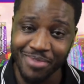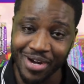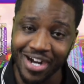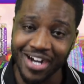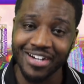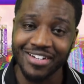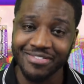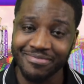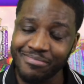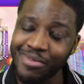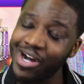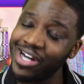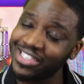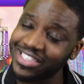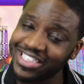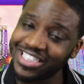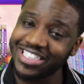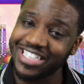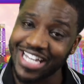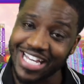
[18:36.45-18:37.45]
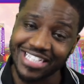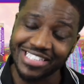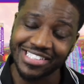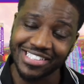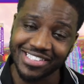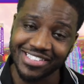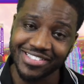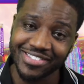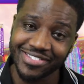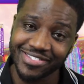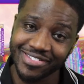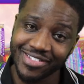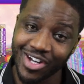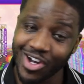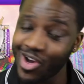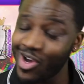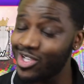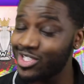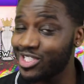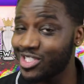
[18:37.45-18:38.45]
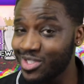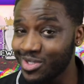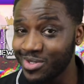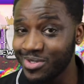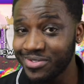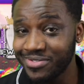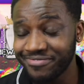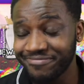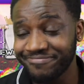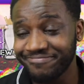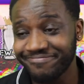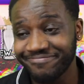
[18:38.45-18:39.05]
but Martinez, Arsenal,